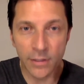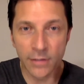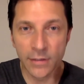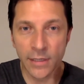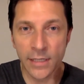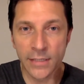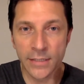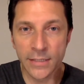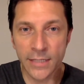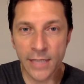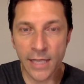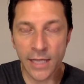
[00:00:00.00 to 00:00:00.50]
then
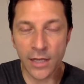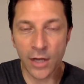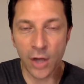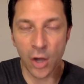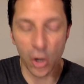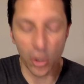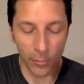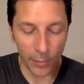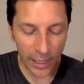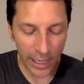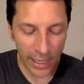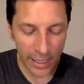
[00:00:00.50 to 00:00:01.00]
they stay at
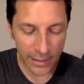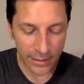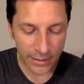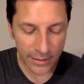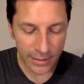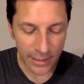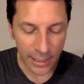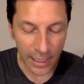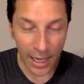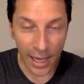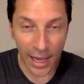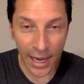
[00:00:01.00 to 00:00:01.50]
home
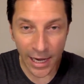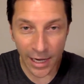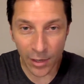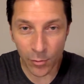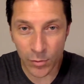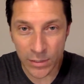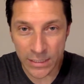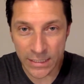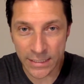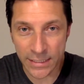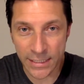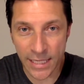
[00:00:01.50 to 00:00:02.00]
against
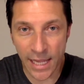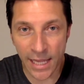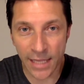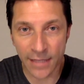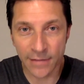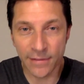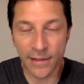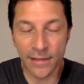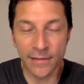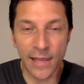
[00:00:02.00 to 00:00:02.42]
Iowa State,